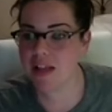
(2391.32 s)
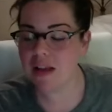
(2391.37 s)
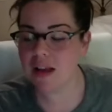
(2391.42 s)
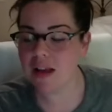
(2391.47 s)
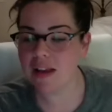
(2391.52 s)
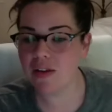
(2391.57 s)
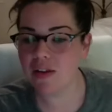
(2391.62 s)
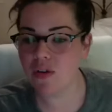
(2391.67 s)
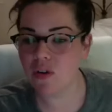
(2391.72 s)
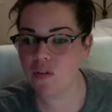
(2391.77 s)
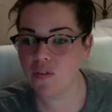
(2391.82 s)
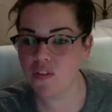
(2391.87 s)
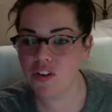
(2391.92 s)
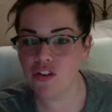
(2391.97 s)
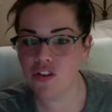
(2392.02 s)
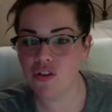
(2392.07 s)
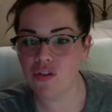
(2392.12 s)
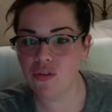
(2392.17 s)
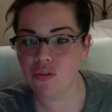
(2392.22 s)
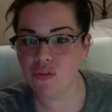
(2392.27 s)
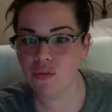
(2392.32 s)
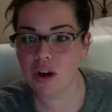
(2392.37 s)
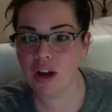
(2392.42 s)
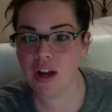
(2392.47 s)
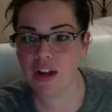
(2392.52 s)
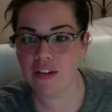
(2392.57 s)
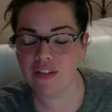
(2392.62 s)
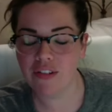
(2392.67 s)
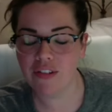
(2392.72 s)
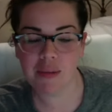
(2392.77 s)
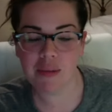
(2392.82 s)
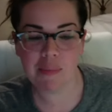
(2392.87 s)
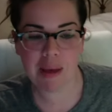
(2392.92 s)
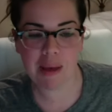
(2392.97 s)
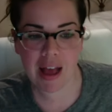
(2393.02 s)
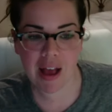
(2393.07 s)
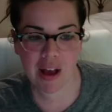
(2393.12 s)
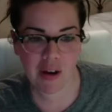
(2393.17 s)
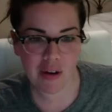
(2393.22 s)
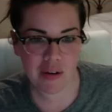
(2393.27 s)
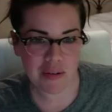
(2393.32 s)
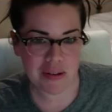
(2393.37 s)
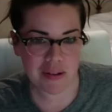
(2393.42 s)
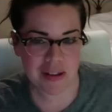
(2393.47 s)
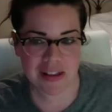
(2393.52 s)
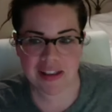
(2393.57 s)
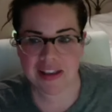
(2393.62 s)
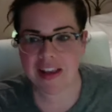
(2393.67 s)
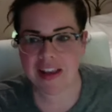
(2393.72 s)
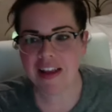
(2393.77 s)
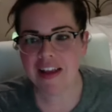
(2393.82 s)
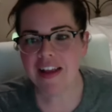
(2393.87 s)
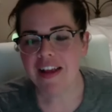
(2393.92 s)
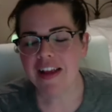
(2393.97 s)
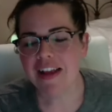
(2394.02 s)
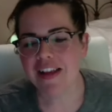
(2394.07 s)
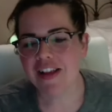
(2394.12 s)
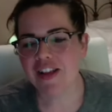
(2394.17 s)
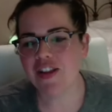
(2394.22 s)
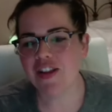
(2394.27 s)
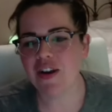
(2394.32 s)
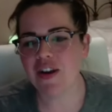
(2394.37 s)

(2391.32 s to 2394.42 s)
lost over 200 pounds. So,